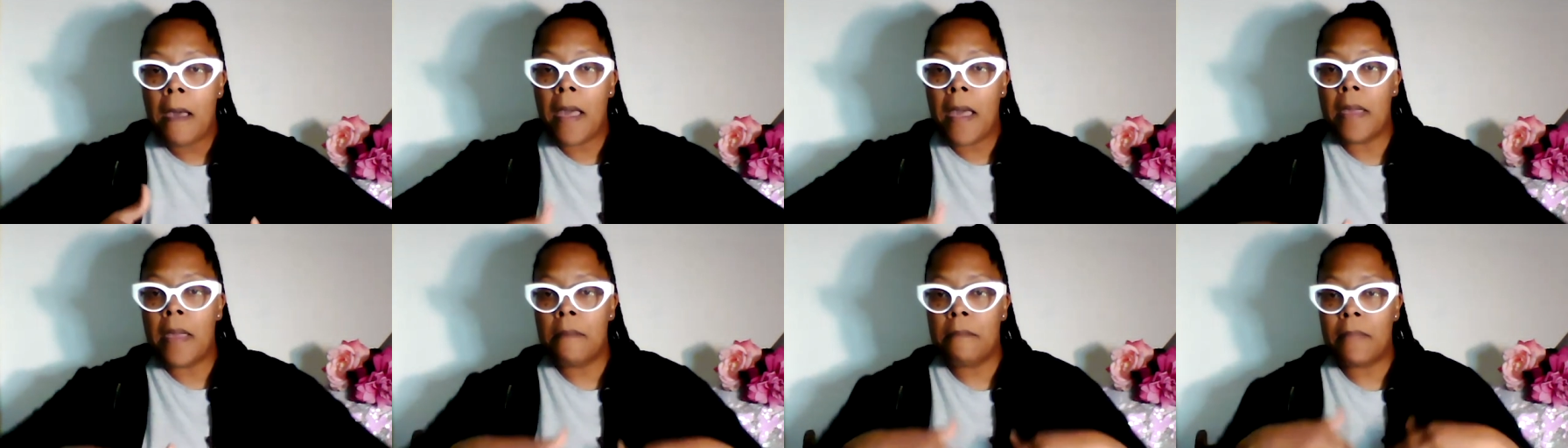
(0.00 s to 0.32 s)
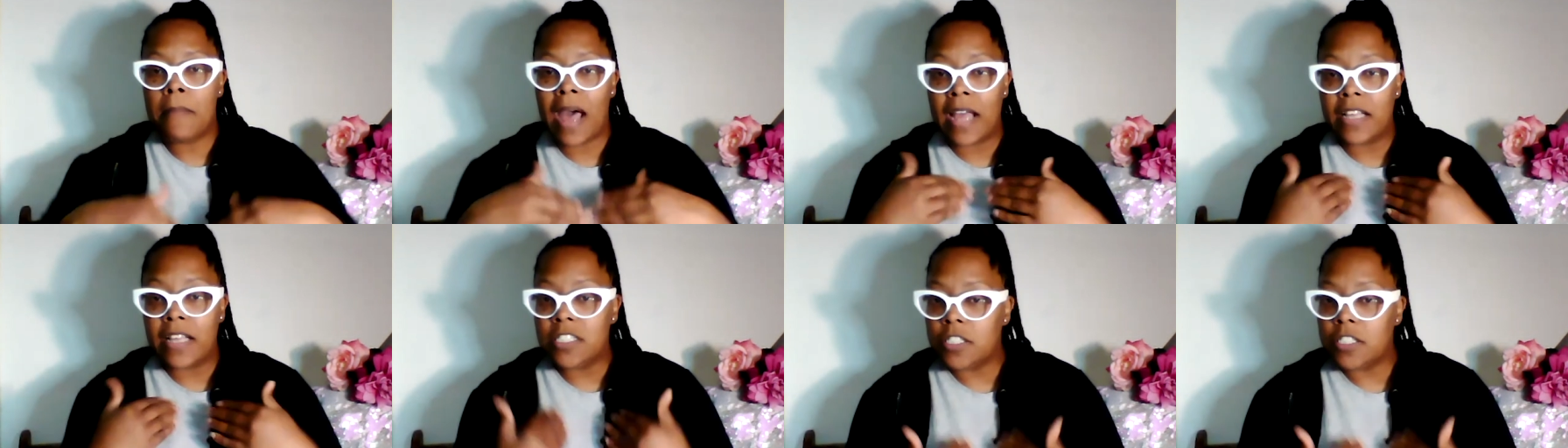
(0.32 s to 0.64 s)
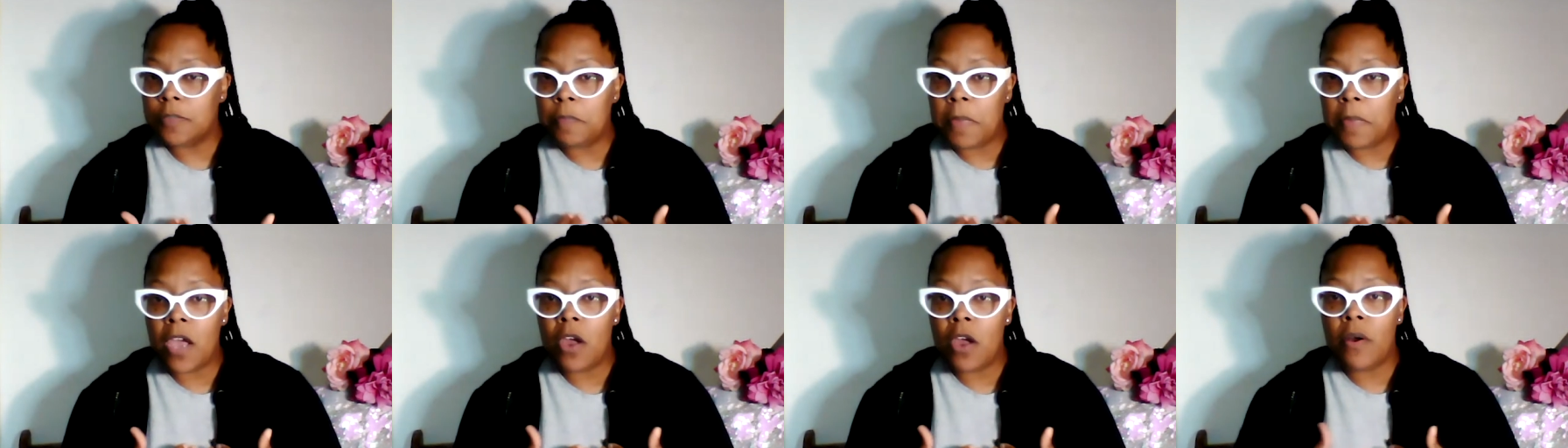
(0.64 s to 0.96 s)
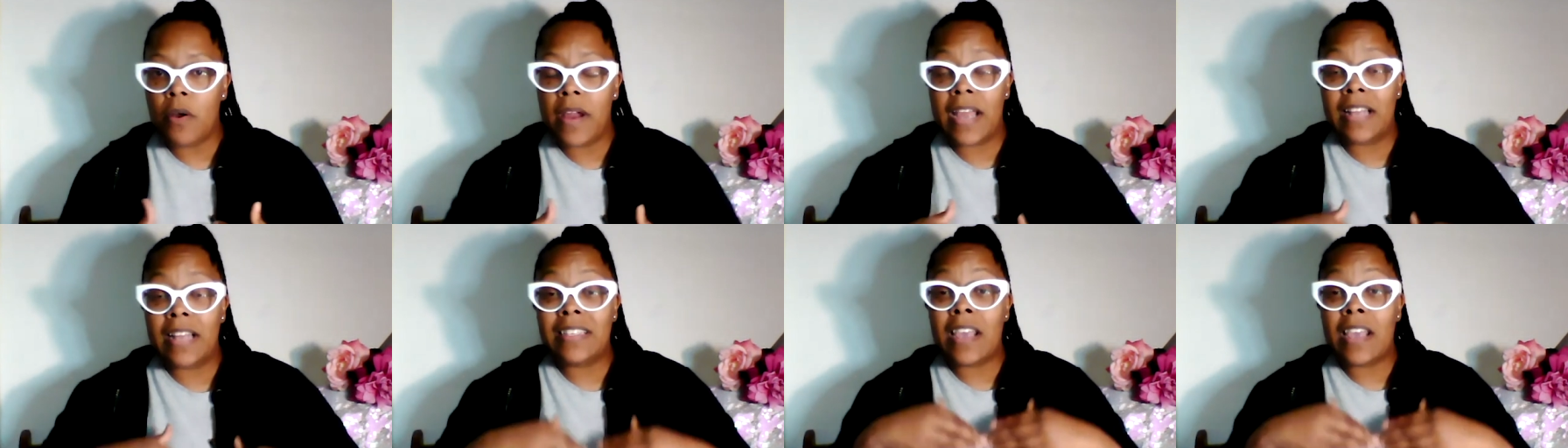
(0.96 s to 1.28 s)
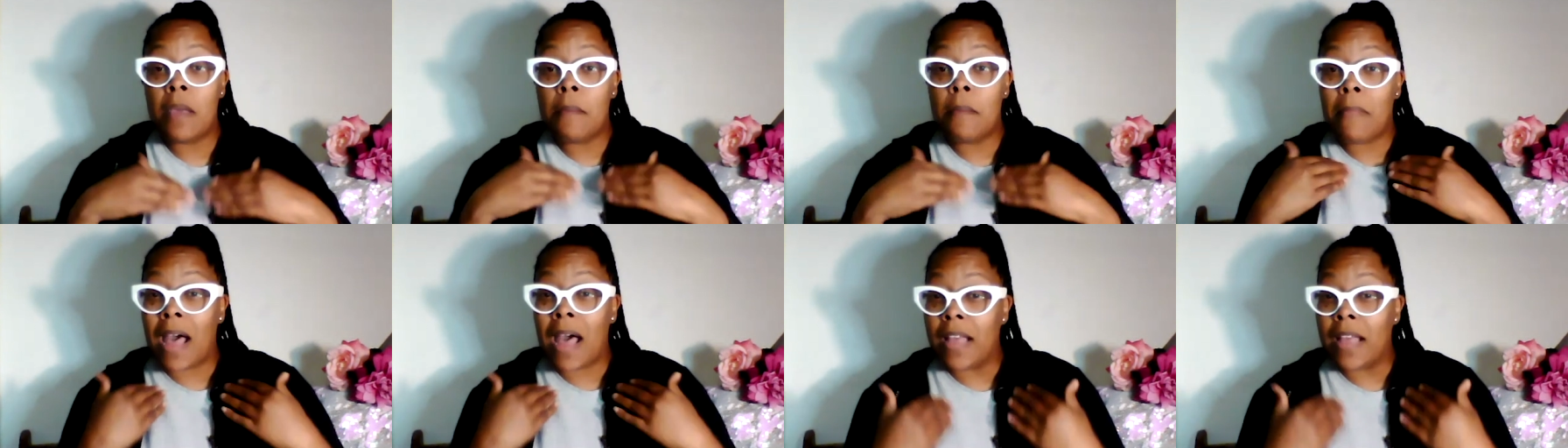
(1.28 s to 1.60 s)
in my spirit,
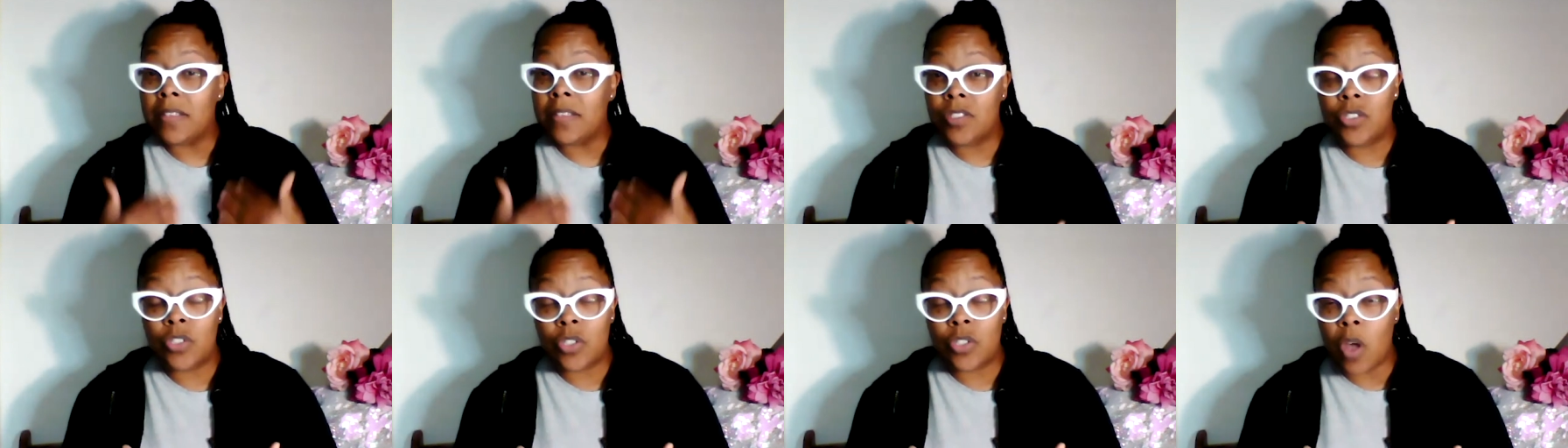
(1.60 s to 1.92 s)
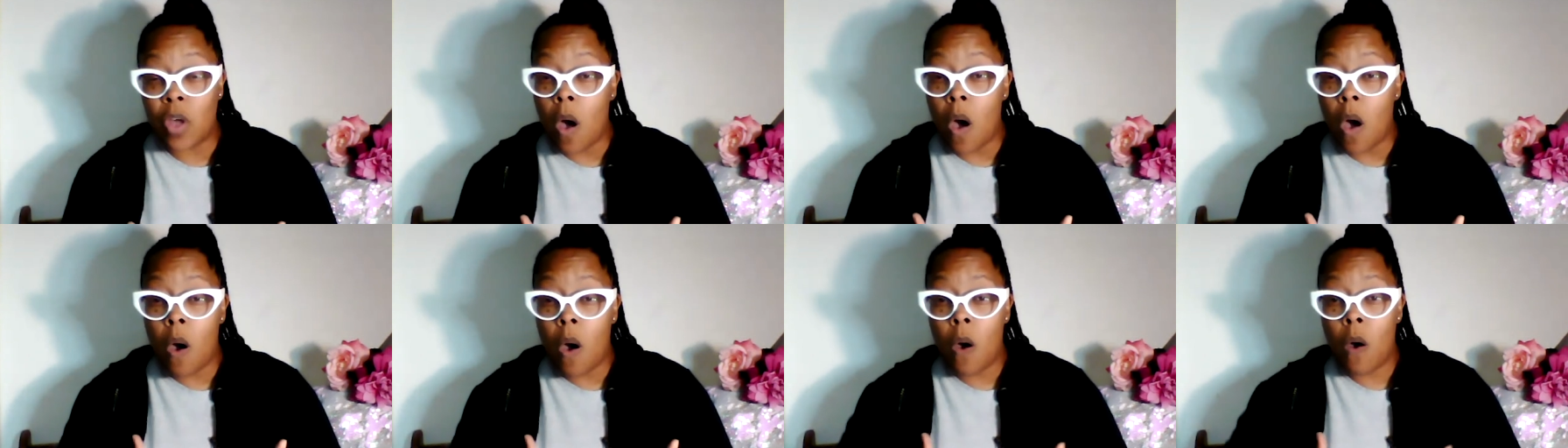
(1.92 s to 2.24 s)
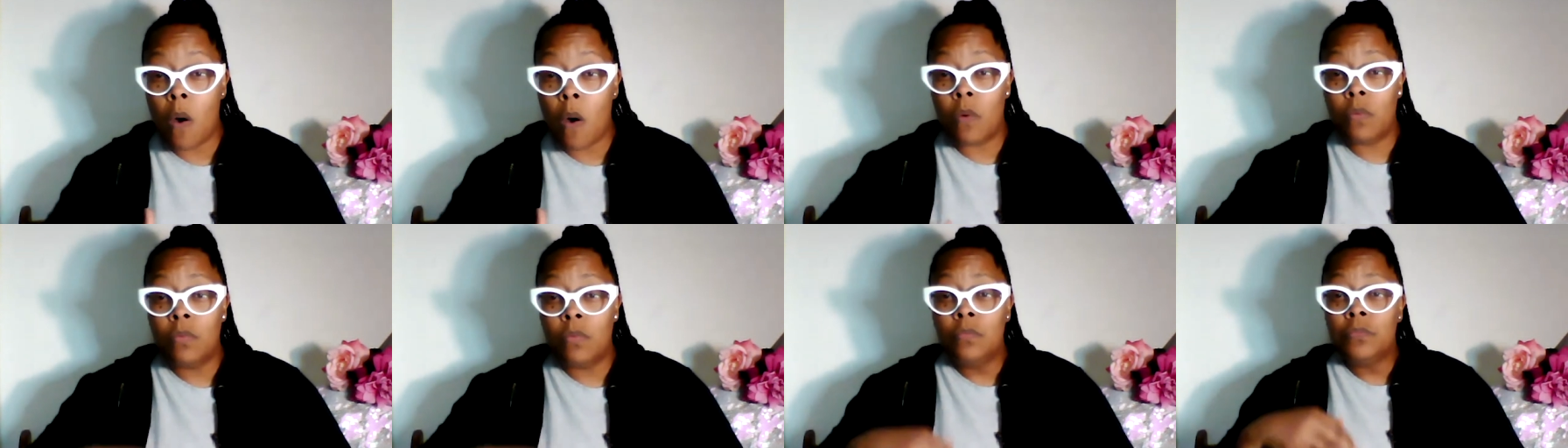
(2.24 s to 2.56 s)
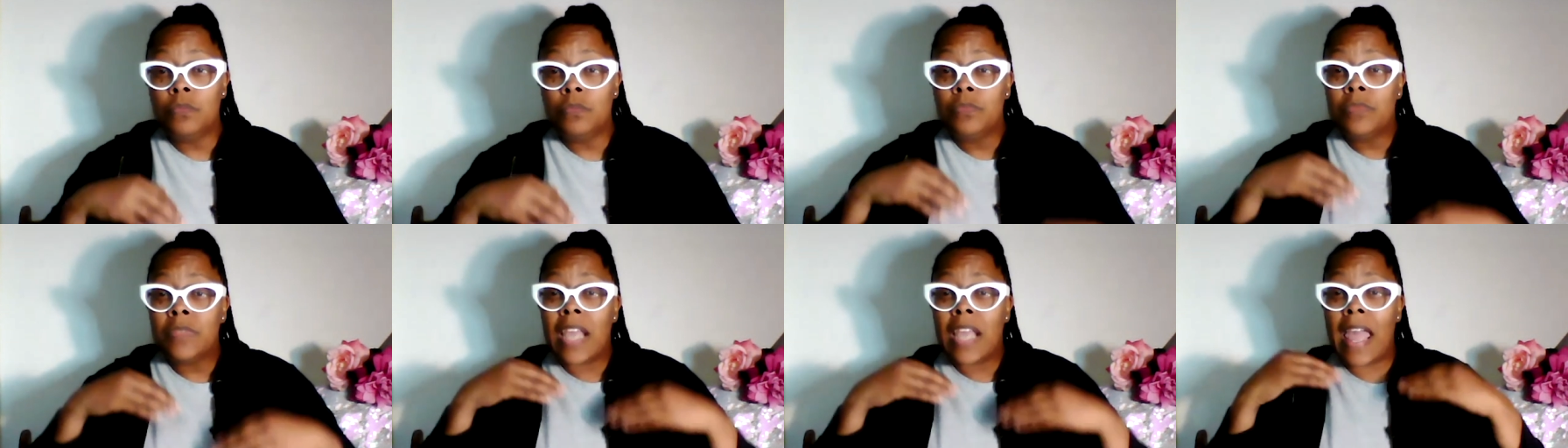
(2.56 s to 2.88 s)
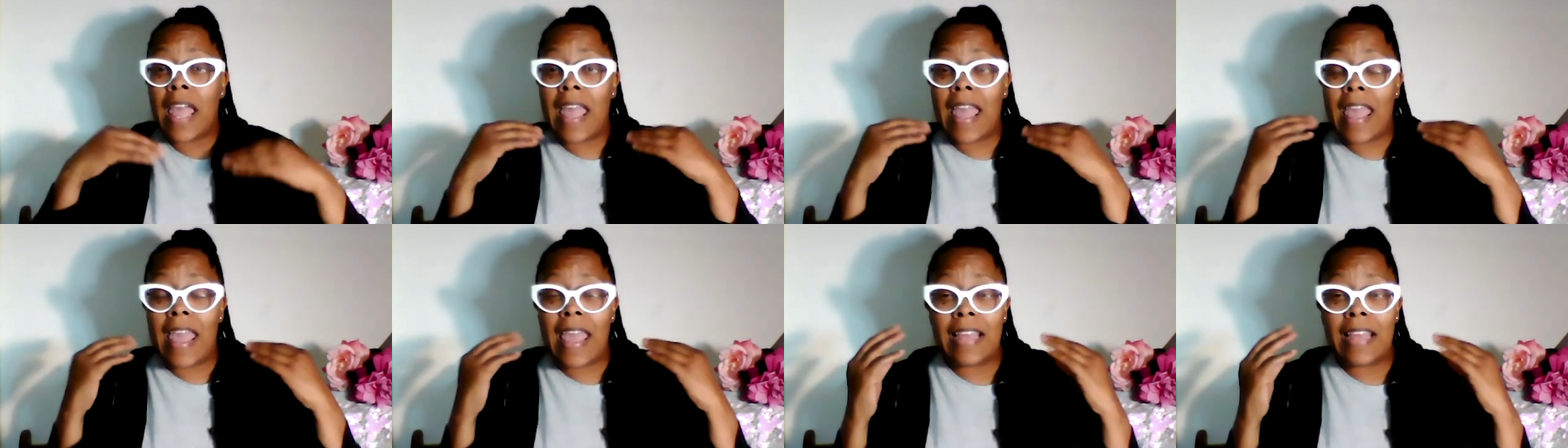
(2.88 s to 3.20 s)
in my soul,
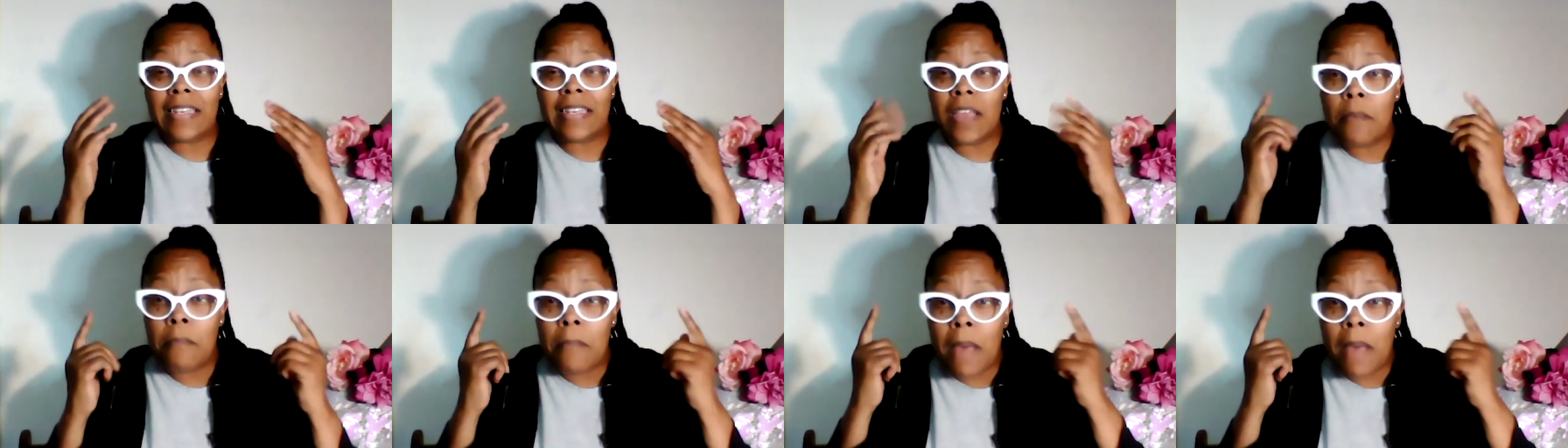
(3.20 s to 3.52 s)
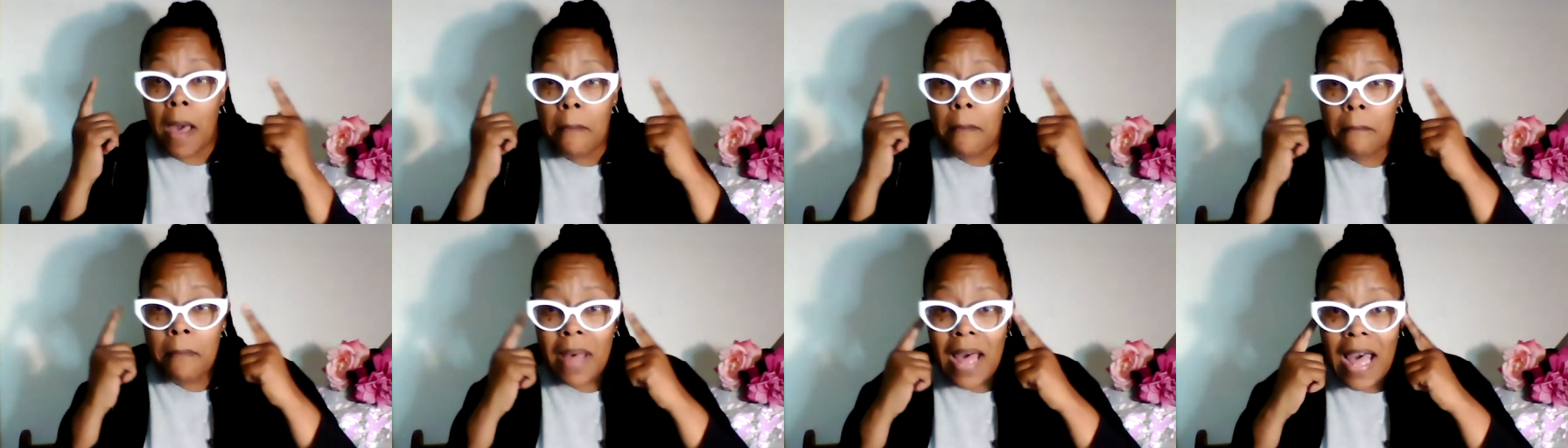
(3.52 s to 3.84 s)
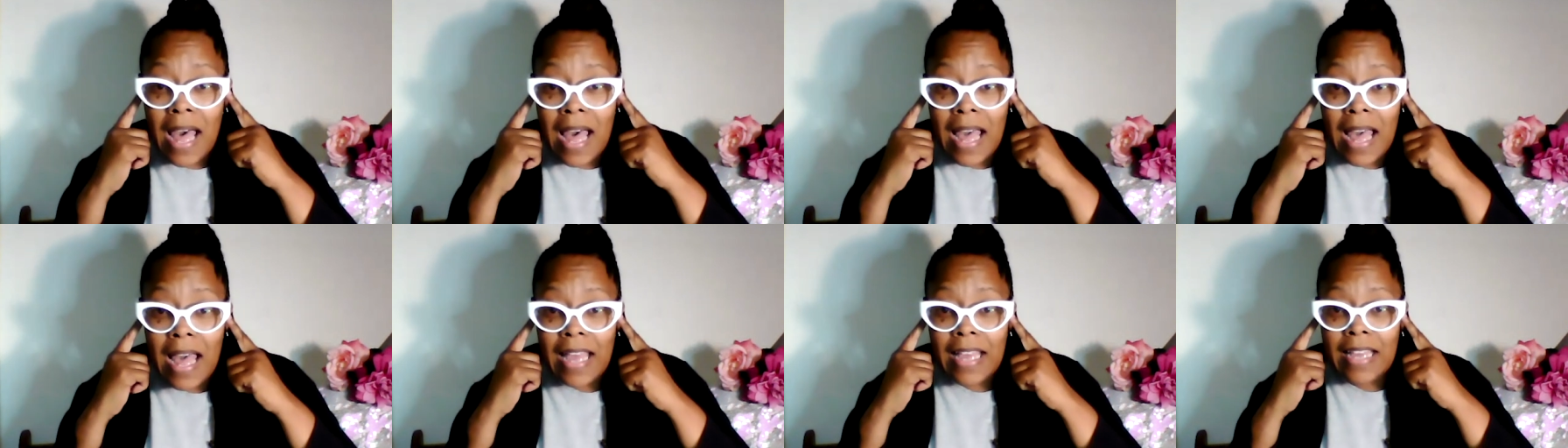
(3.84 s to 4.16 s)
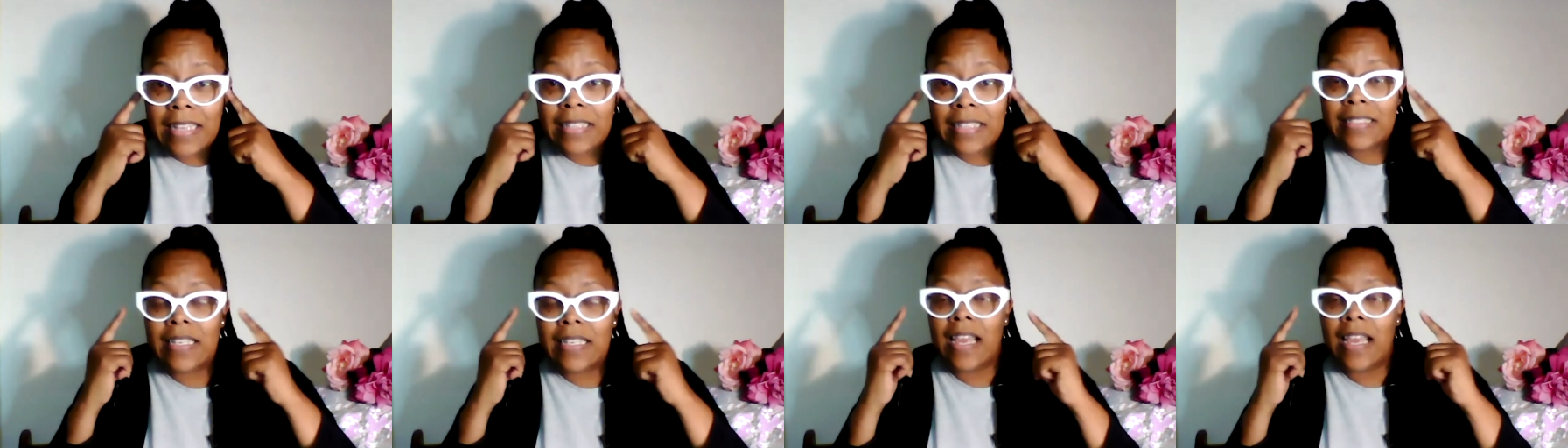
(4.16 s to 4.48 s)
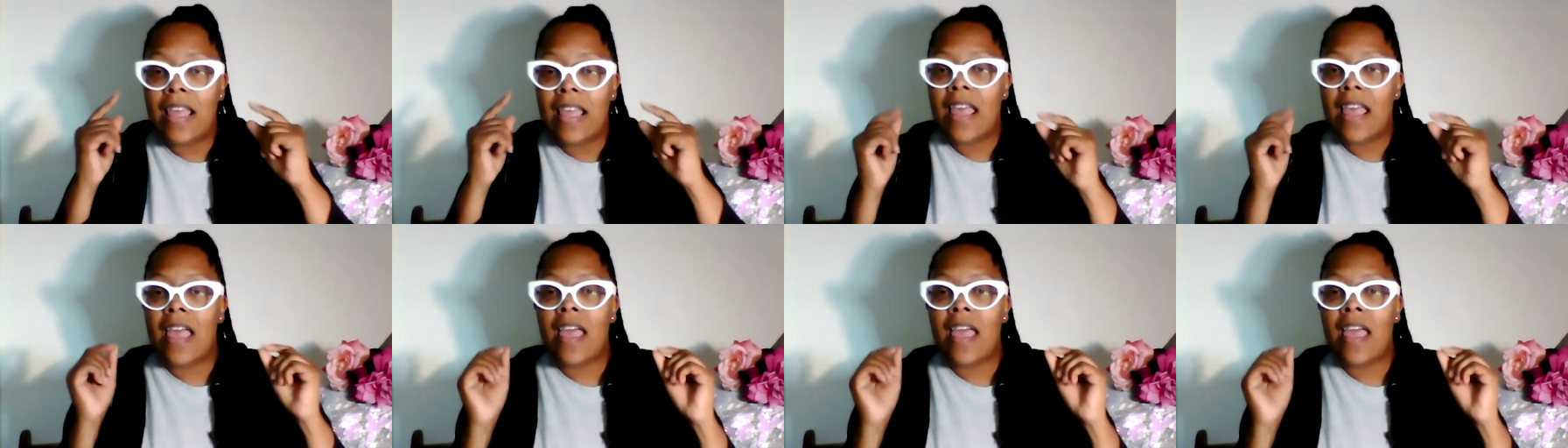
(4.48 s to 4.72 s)
and in my mind.